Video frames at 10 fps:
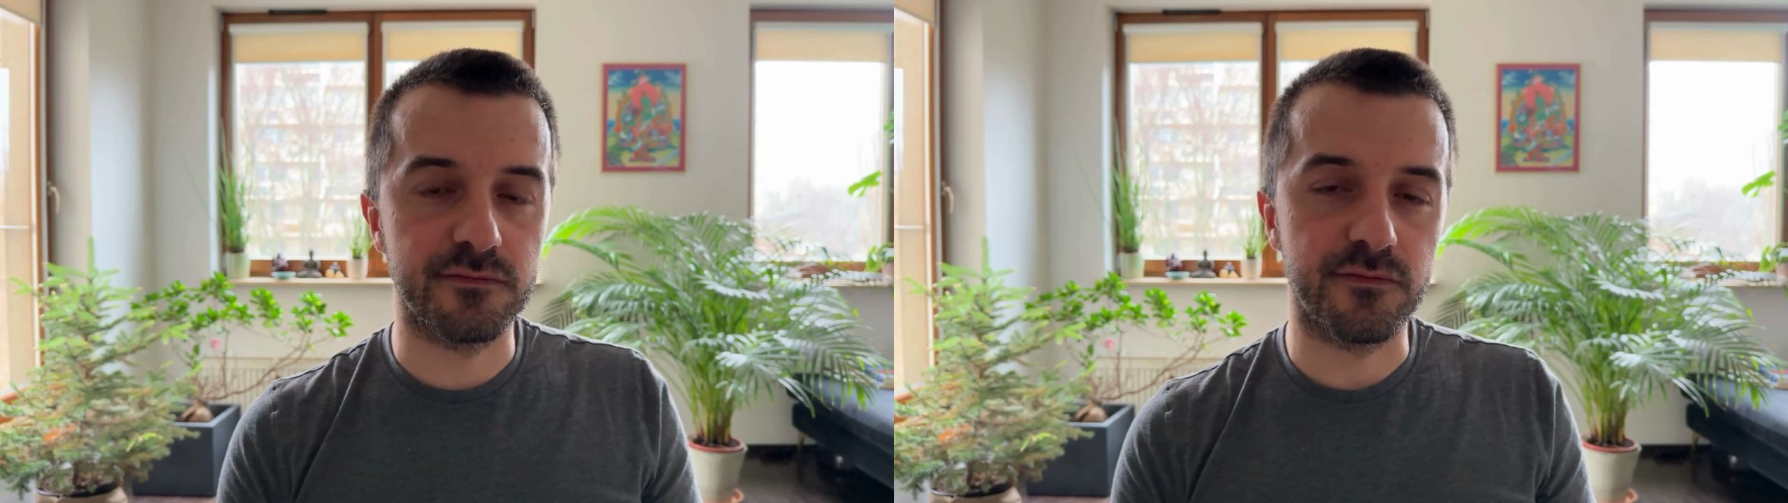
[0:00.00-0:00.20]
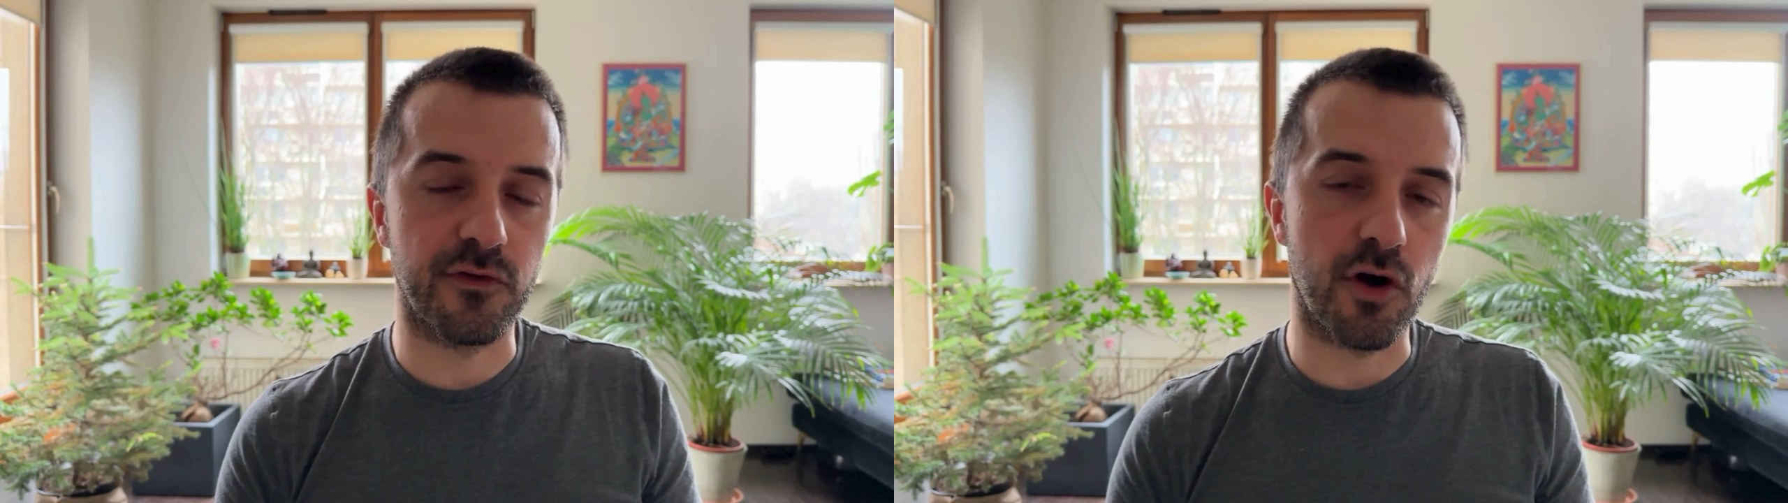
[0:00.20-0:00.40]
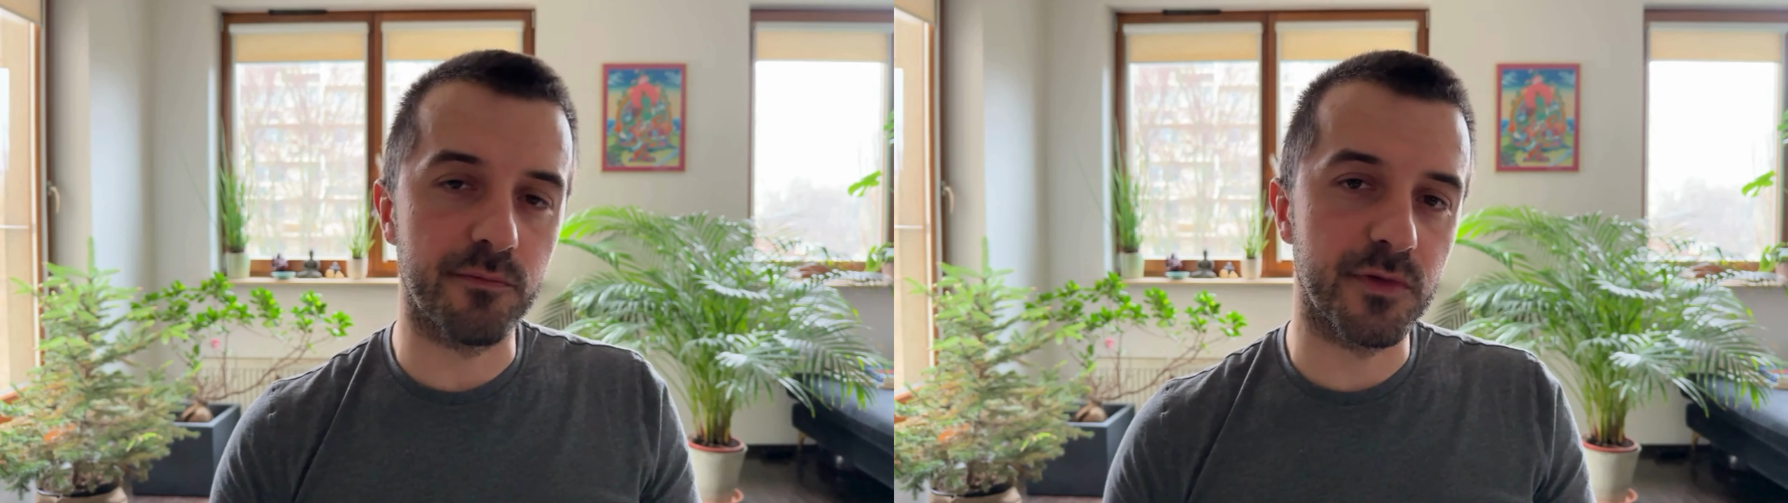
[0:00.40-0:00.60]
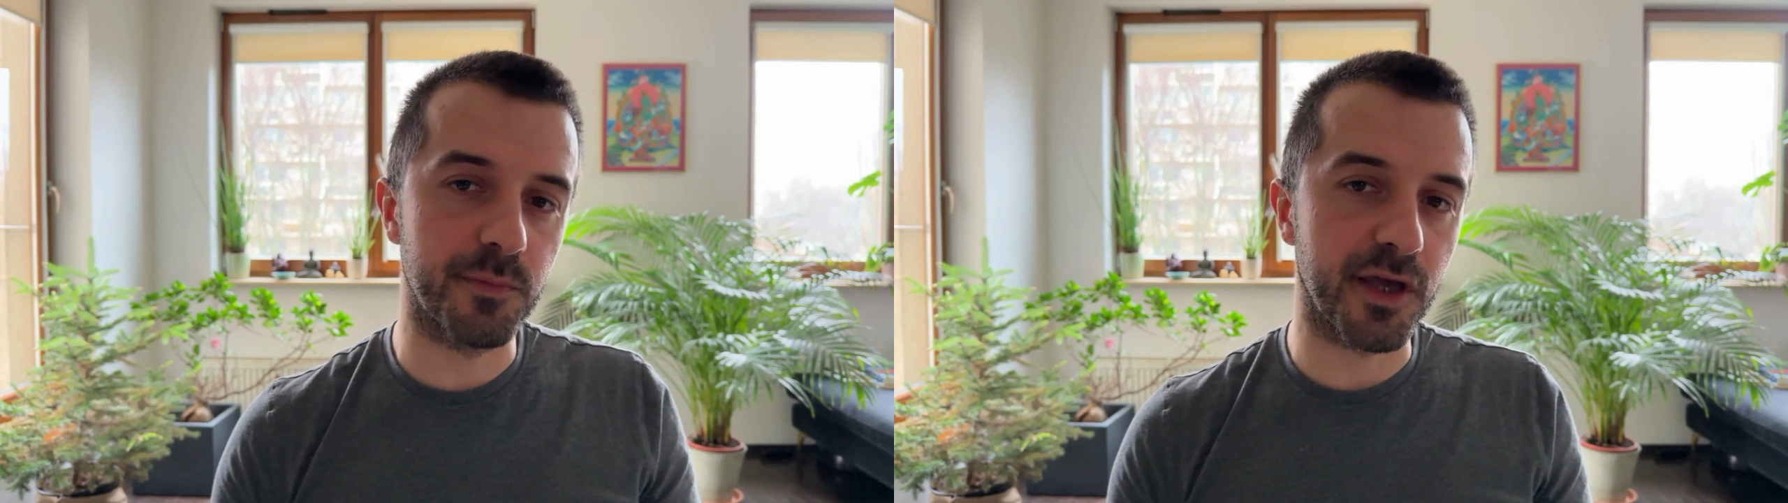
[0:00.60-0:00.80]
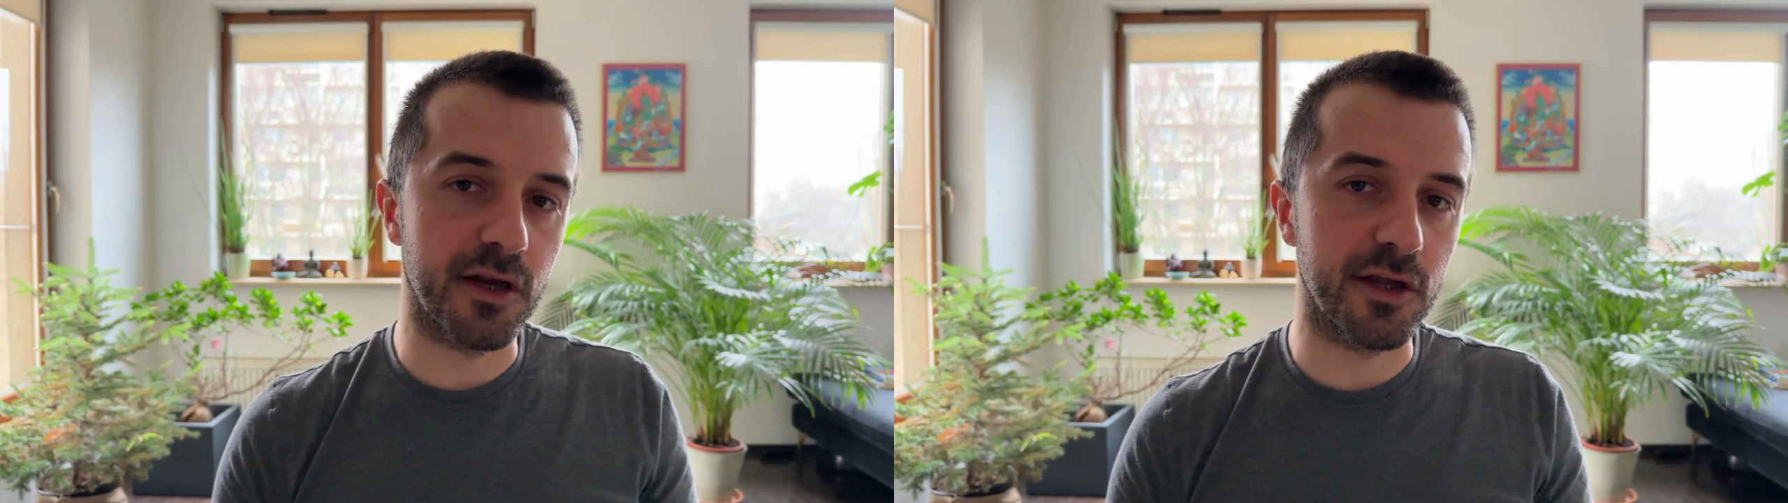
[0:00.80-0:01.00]
from the
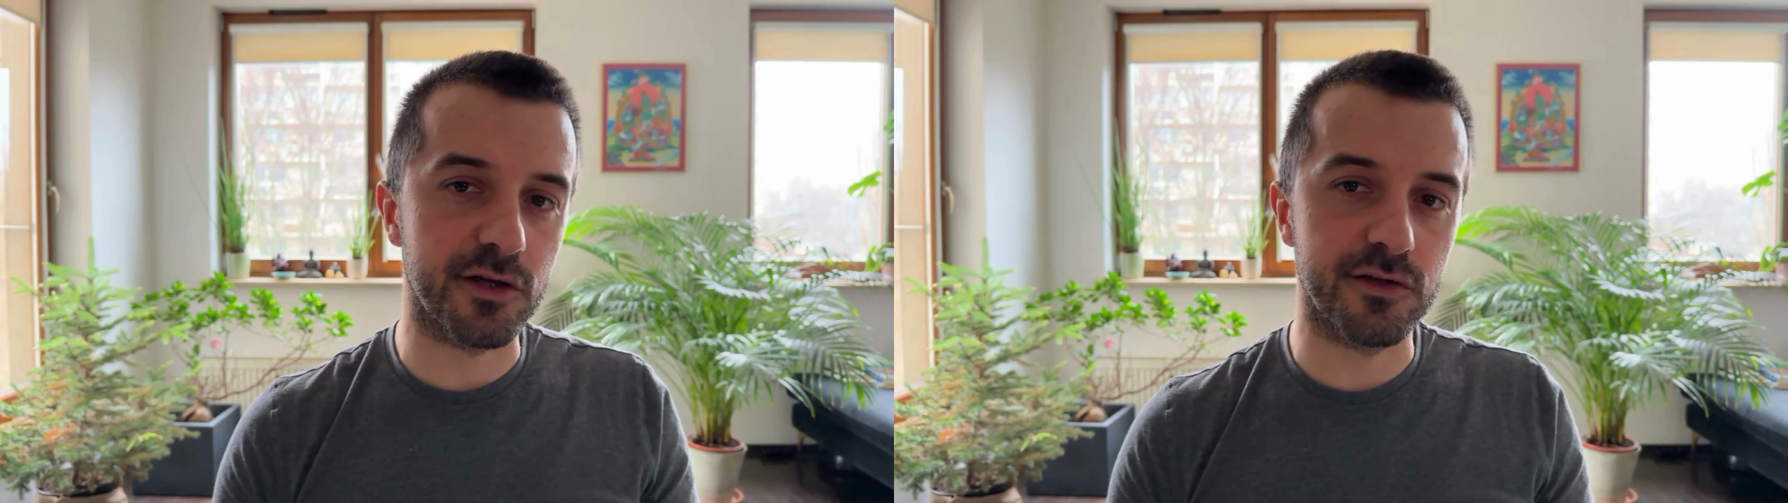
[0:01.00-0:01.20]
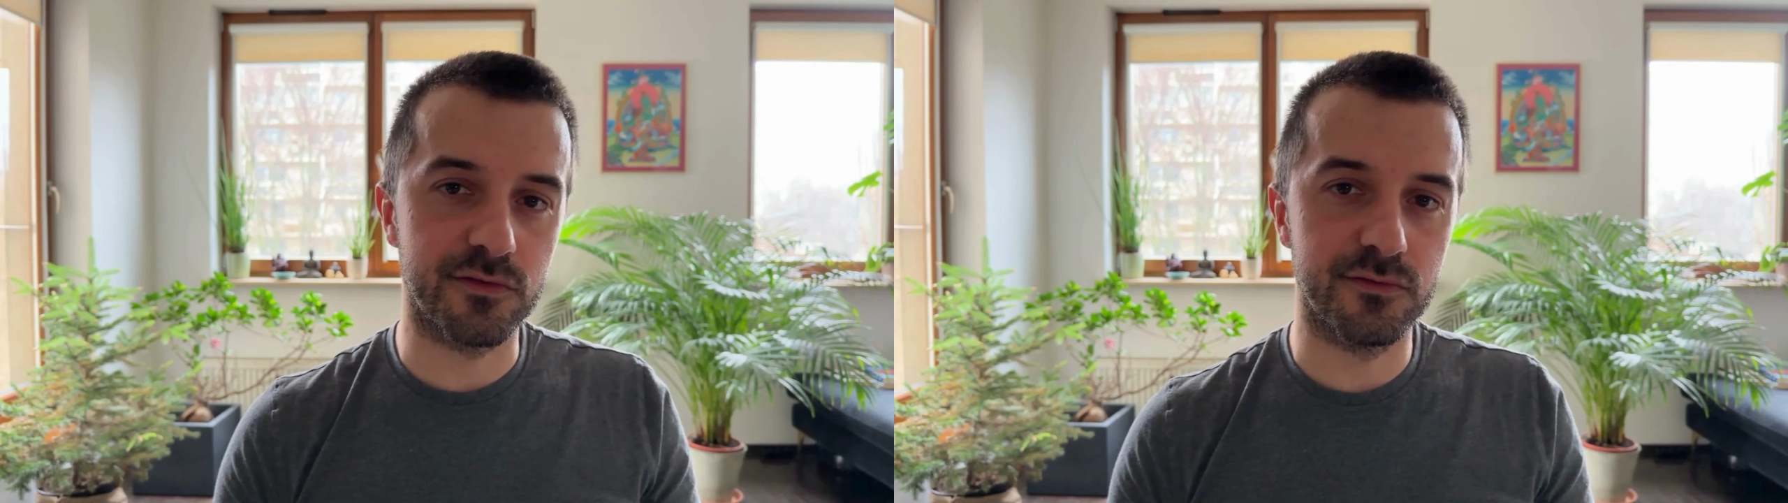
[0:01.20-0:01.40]
beginning